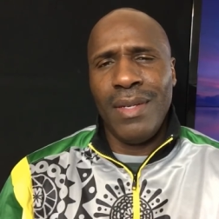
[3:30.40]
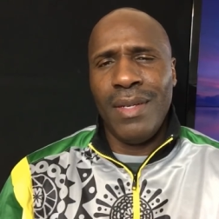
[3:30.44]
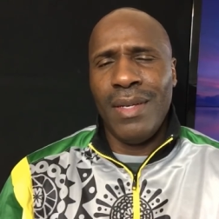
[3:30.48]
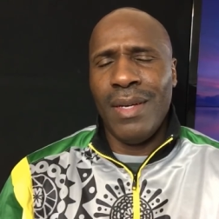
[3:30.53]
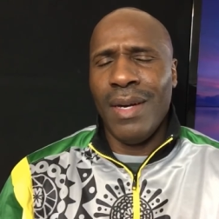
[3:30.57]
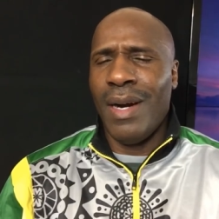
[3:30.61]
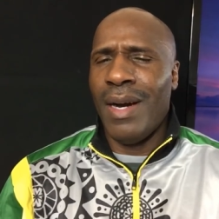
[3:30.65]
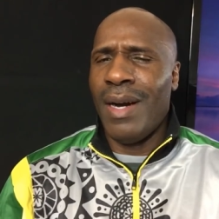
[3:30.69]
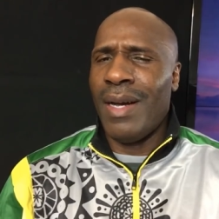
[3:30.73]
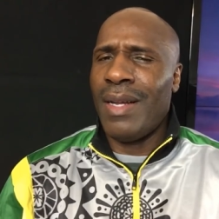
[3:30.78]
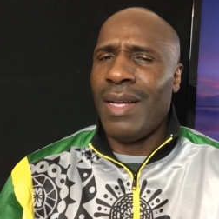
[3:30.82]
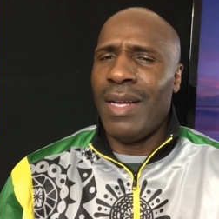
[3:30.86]

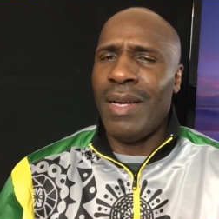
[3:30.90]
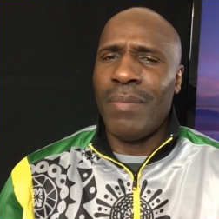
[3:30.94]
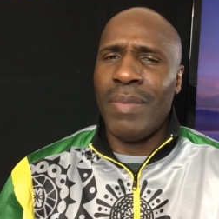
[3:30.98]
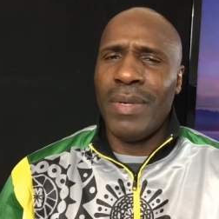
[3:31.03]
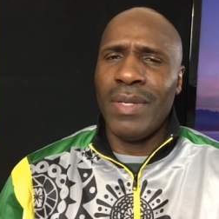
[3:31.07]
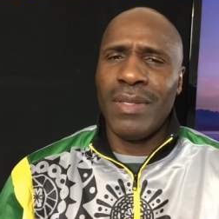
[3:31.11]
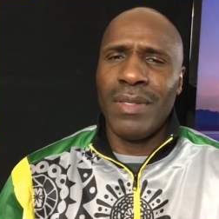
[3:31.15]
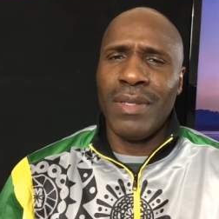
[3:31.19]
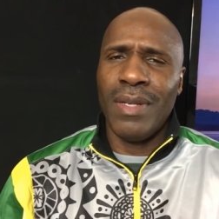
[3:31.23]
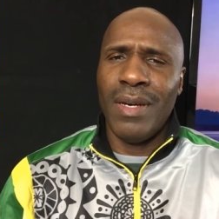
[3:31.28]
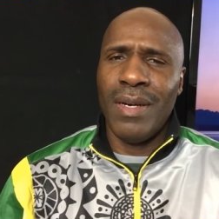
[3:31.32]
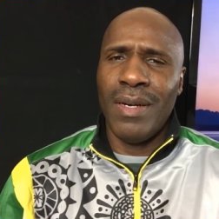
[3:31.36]
God help
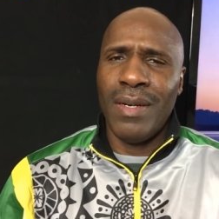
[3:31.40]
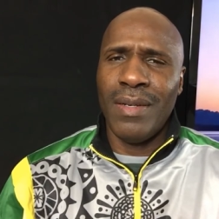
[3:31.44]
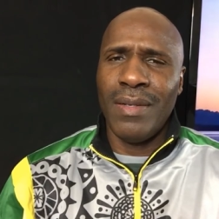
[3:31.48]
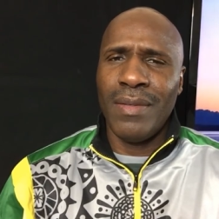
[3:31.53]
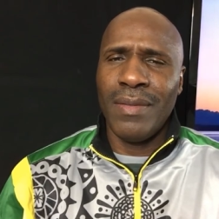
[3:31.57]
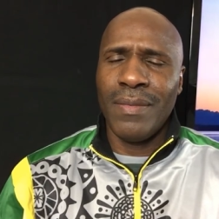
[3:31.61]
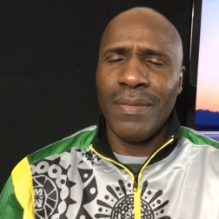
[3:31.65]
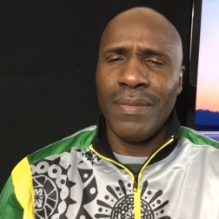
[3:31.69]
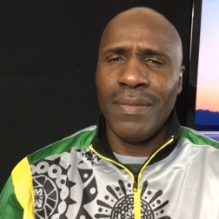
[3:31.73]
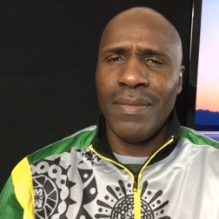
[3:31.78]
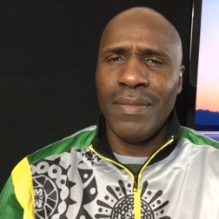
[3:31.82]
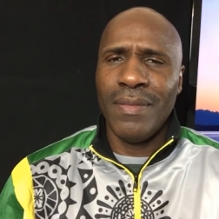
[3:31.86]
us all.
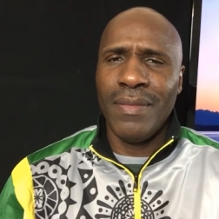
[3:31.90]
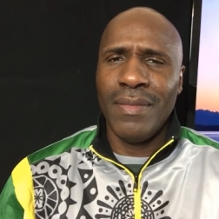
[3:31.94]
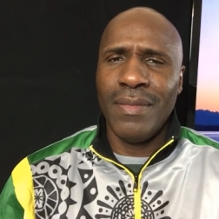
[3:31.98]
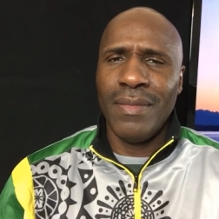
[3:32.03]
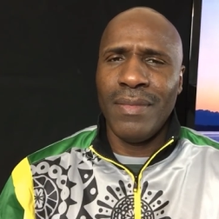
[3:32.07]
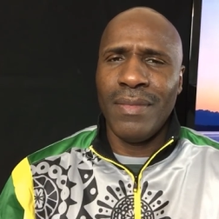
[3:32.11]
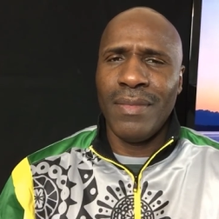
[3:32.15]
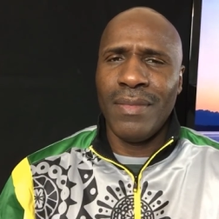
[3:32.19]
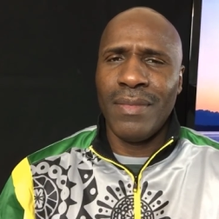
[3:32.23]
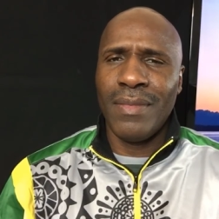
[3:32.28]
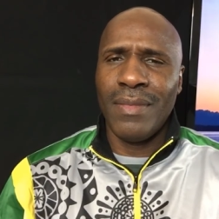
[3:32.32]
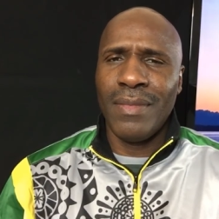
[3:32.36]

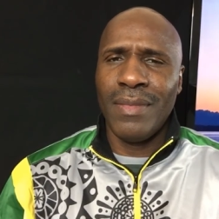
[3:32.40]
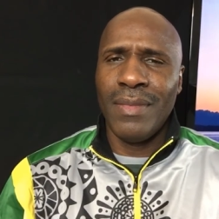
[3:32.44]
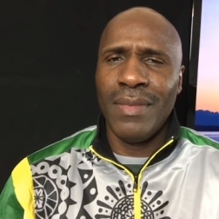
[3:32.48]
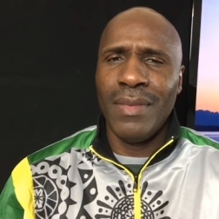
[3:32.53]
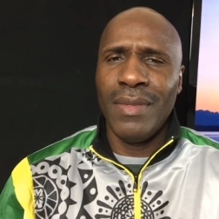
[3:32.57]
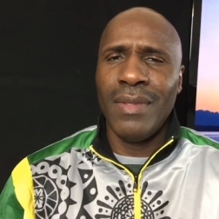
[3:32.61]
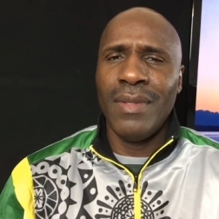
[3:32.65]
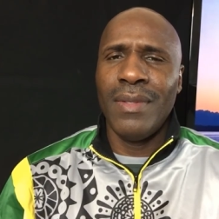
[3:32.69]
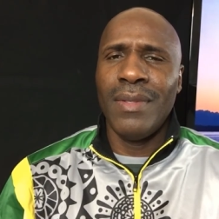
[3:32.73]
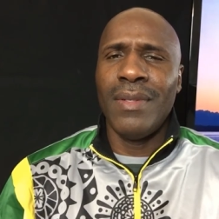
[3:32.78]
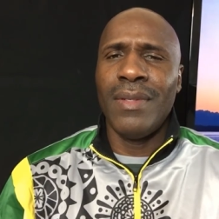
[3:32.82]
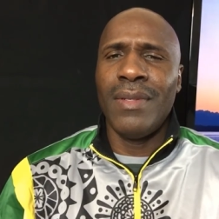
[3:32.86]

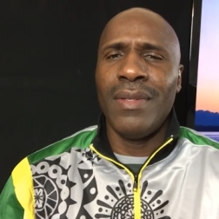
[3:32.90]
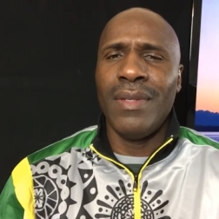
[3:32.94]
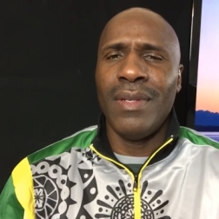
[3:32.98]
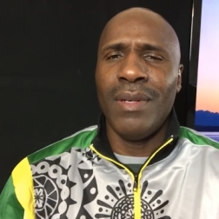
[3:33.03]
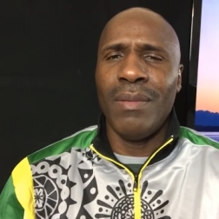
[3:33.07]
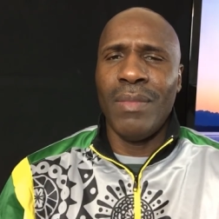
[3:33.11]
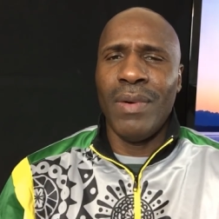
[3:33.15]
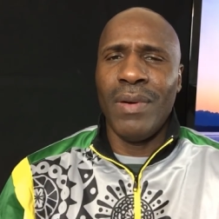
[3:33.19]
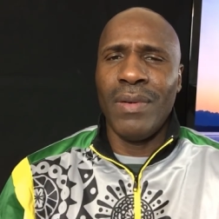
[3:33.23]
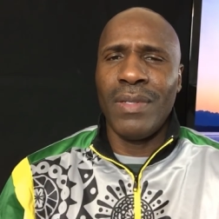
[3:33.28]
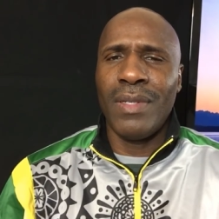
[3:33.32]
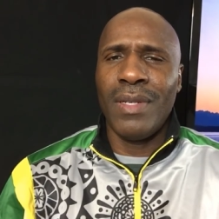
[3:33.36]
No
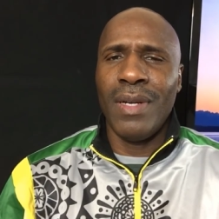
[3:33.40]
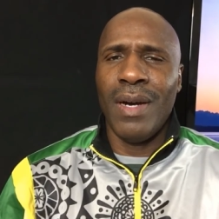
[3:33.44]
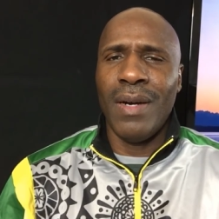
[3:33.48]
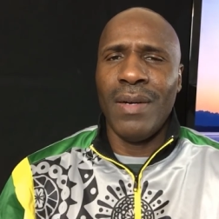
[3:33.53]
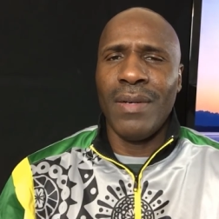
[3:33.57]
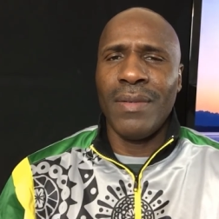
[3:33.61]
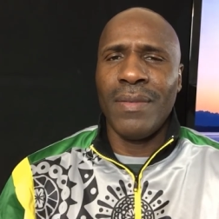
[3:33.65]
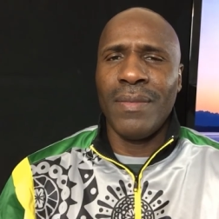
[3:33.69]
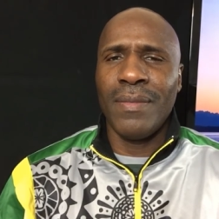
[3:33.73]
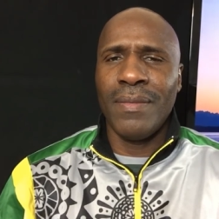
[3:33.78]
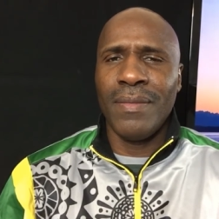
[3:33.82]
more talk.